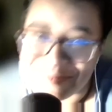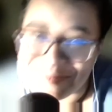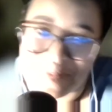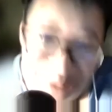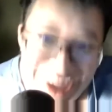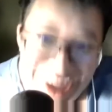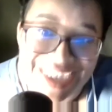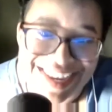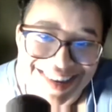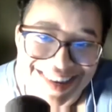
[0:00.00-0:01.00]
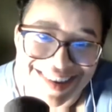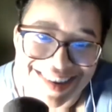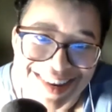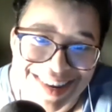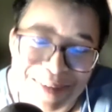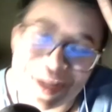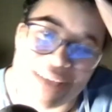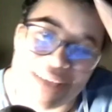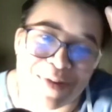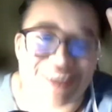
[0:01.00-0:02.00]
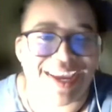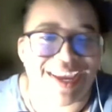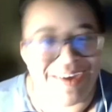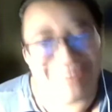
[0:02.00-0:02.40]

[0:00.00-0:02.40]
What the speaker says: we gotta break it down.